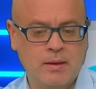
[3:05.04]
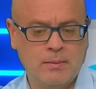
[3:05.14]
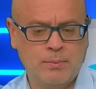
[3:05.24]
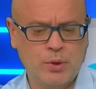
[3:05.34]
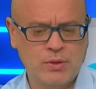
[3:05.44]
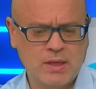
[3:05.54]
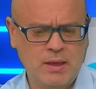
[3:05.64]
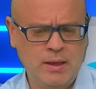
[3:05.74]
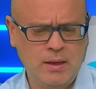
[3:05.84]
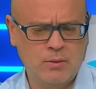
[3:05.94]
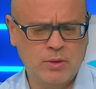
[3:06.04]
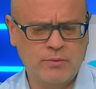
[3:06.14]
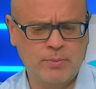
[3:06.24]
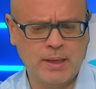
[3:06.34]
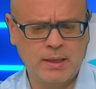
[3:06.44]
personally, I would
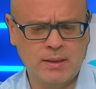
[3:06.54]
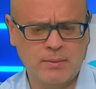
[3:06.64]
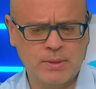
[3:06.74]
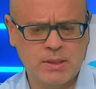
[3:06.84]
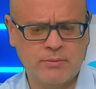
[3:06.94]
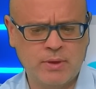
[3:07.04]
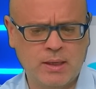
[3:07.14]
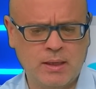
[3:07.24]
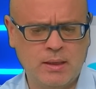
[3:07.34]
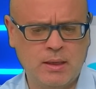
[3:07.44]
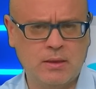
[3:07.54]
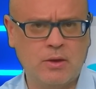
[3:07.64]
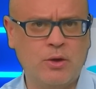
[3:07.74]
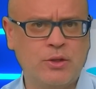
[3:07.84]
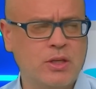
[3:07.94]
have made number 7, Indian
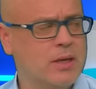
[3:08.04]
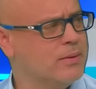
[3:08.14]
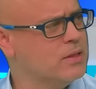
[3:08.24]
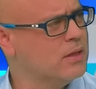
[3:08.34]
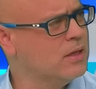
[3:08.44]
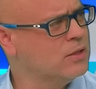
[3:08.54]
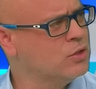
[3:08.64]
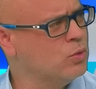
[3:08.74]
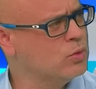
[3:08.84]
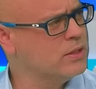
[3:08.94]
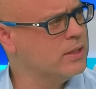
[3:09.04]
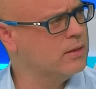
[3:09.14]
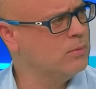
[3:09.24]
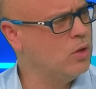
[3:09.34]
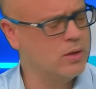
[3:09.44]
Ocean, a shorter in
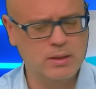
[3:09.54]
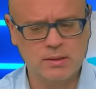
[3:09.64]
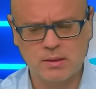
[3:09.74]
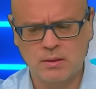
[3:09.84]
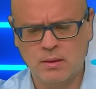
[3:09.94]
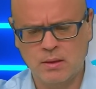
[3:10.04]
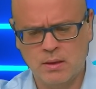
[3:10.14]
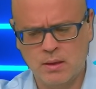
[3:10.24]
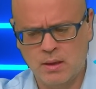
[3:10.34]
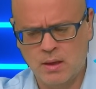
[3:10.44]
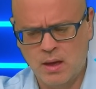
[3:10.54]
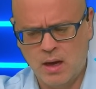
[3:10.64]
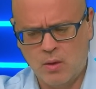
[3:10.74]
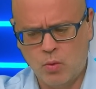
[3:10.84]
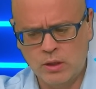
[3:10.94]
the market.
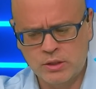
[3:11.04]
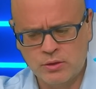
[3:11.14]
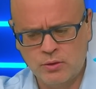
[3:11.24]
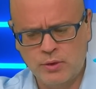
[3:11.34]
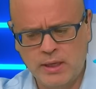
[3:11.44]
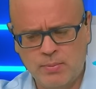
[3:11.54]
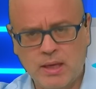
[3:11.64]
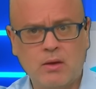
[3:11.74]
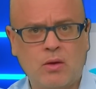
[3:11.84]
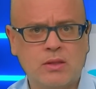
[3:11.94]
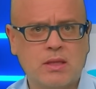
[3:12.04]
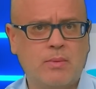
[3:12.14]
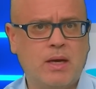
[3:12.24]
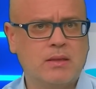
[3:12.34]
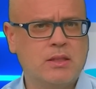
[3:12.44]
I watched her replay last time
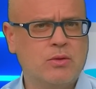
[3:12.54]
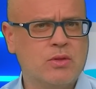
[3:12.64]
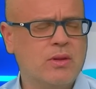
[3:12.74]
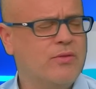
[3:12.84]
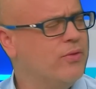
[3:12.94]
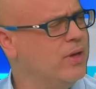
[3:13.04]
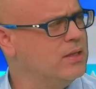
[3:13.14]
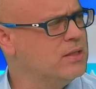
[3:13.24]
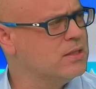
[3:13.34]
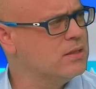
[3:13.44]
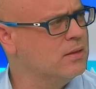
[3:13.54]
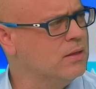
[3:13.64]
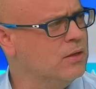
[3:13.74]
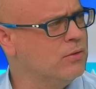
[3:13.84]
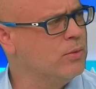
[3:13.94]
out. She was on the fence.
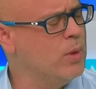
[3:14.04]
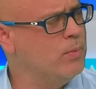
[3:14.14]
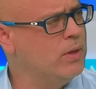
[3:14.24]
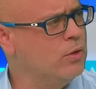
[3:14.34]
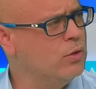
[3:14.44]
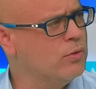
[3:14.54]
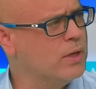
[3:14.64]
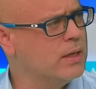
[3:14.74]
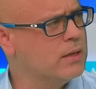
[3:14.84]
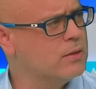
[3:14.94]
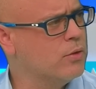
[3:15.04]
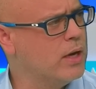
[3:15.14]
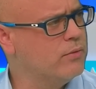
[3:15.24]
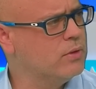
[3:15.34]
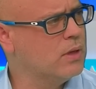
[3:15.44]
Remember her run at
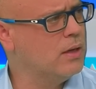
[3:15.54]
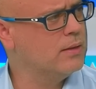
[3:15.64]
Gravel, Clyde?